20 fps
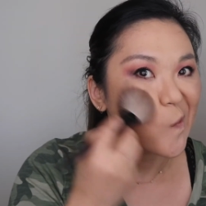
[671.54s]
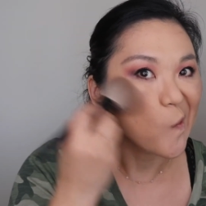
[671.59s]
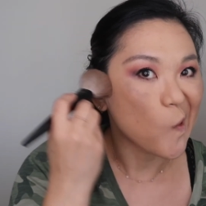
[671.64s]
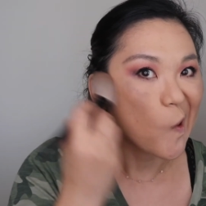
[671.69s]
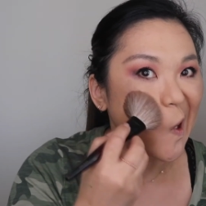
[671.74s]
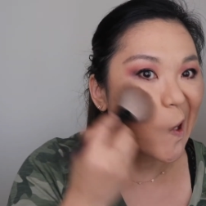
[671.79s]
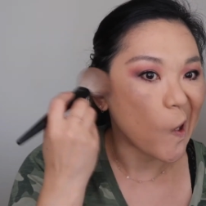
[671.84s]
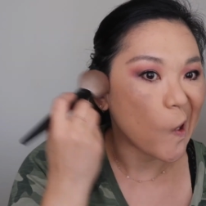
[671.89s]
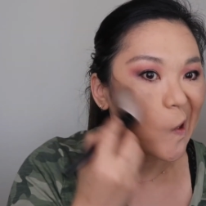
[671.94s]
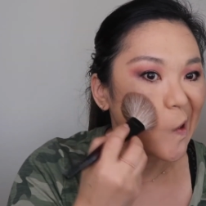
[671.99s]

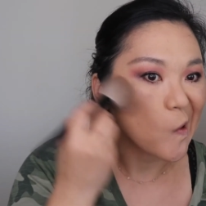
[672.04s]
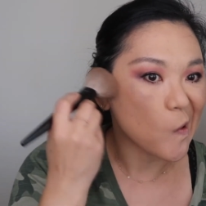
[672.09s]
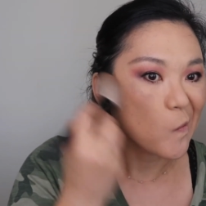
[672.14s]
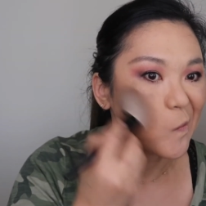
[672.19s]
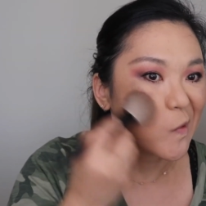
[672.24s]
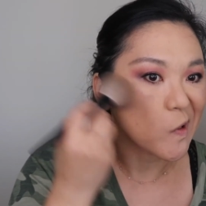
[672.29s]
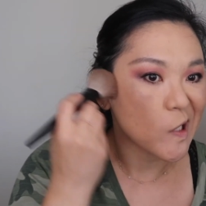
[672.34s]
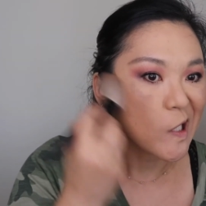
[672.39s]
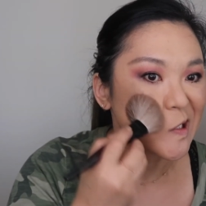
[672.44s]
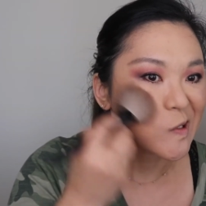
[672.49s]
light,
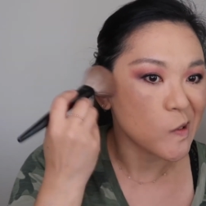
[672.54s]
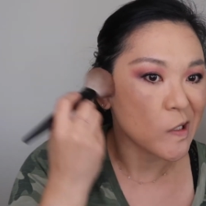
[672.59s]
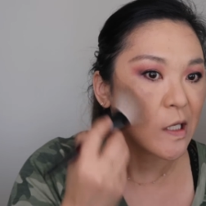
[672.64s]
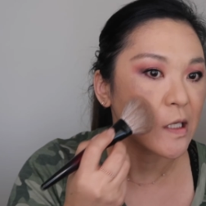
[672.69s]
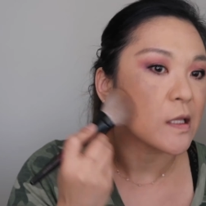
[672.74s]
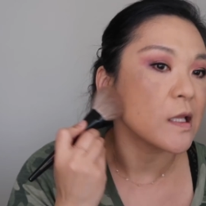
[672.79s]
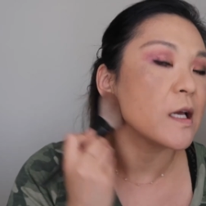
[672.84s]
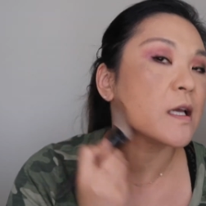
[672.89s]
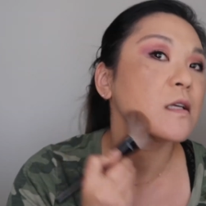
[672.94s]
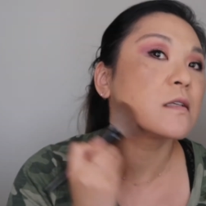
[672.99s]
but that's what I
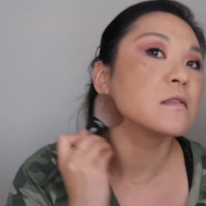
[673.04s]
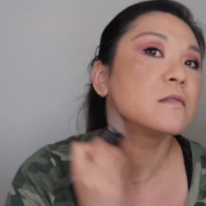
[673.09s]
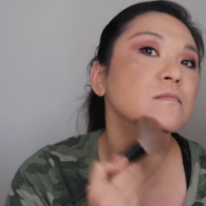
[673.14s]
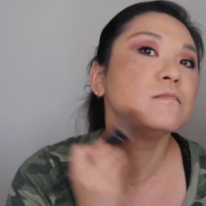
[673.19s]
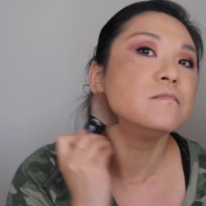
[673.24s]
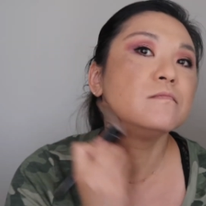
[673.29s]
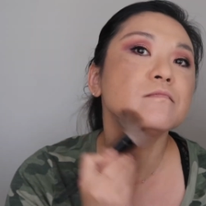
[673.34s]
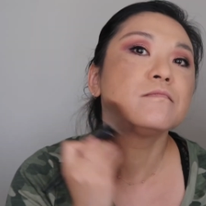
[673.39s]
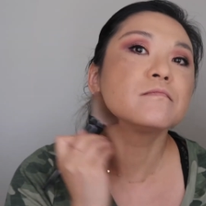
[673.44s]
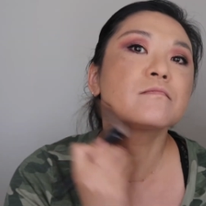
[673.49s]
like.
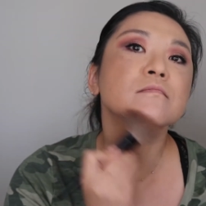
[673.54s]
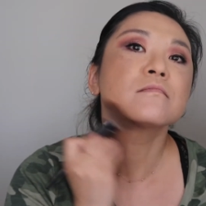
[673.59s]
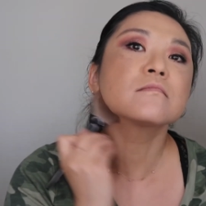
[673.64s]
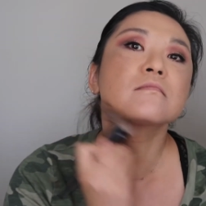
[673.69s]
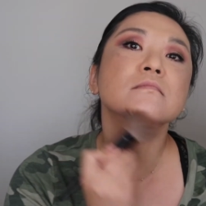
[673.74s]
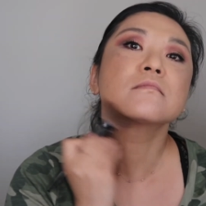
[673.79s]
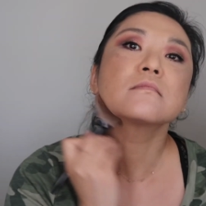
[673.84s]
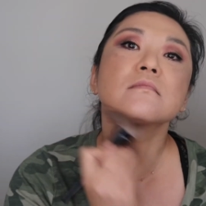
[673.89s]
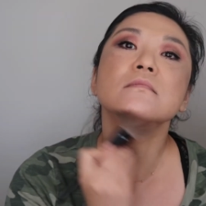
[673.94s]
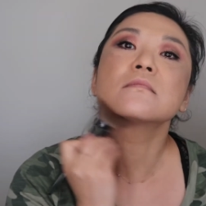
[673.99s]

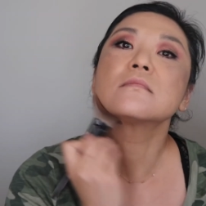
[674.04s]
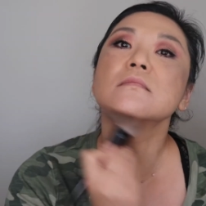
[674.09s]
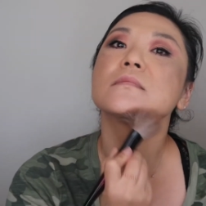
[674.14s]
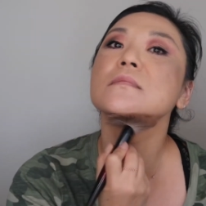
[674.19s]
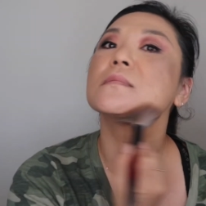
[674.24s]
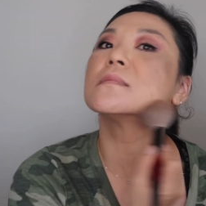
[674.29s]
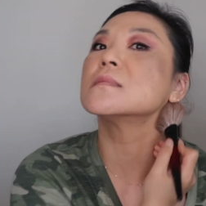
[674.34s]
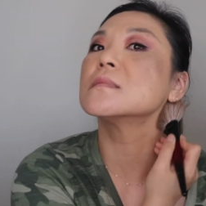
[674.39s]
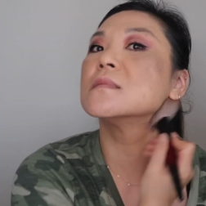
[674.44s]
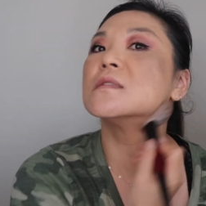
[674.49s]

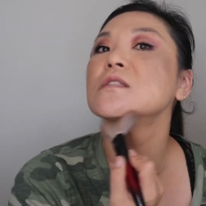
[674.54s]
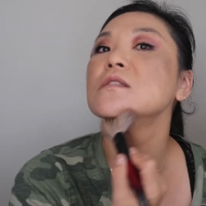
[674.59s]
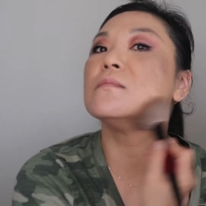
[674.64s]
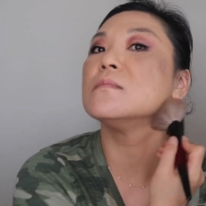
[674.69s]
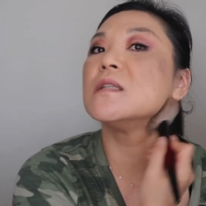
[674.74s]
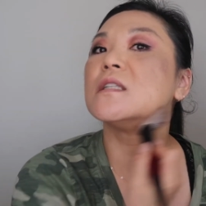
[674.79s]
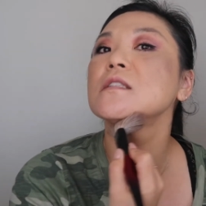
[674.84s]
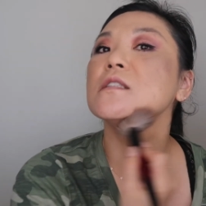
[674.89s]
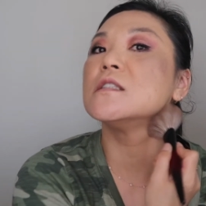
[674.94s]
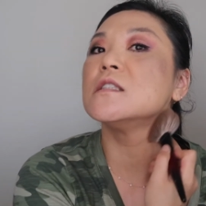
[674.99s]
Do
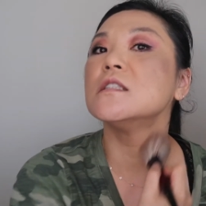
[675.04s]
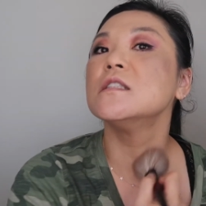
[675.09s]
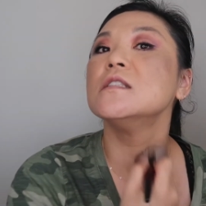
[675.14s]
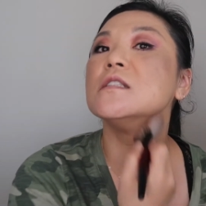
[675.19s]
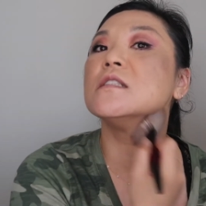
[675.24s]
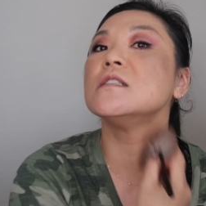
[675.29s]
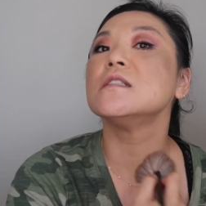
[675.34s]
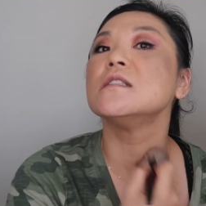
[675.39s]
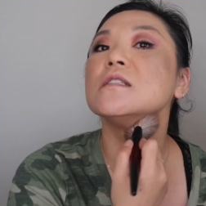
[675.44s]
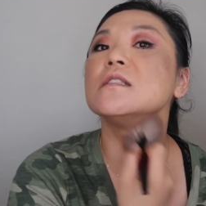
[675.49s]
my
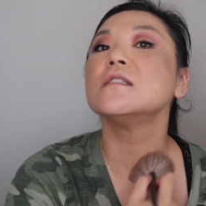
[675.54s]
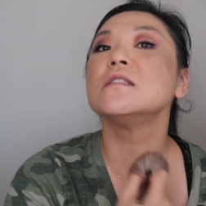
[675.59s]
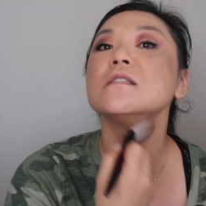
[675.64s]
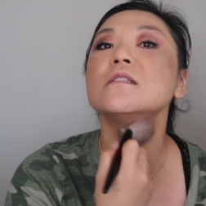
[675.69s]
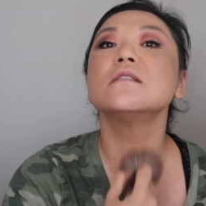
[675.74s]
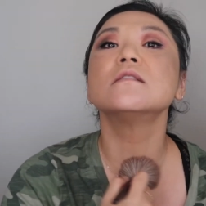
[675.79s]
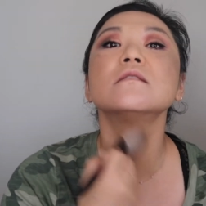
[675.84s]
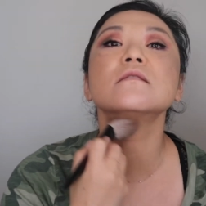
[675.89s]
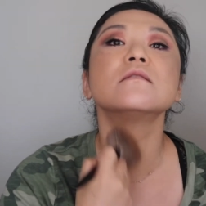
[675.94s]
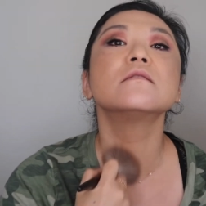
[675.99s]

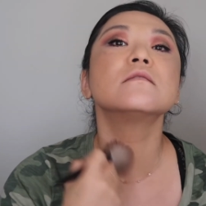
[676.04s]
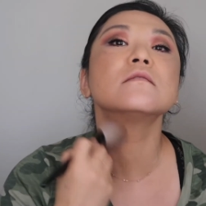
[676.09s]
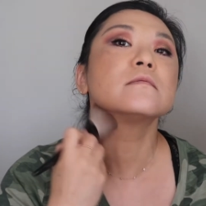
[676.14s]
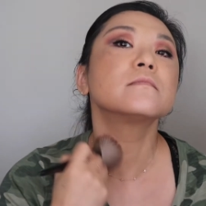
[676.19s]
chin.